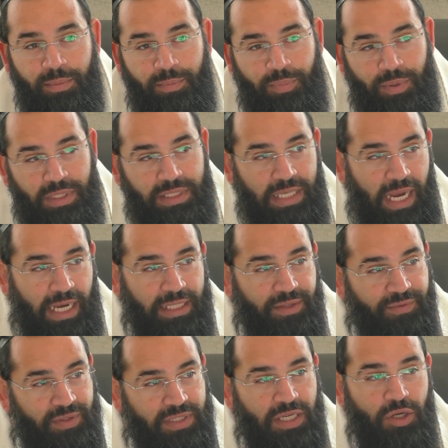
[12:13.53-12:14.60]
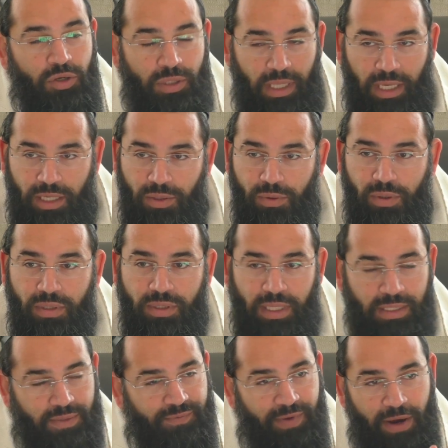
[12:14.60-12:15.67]
Put aside if it's a good chinuch.
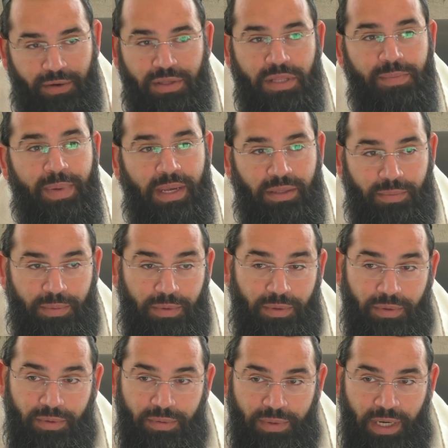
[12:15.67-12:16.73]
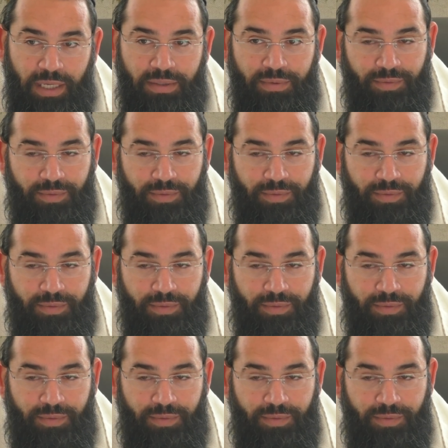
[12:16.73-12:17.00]
That's very debatable, right?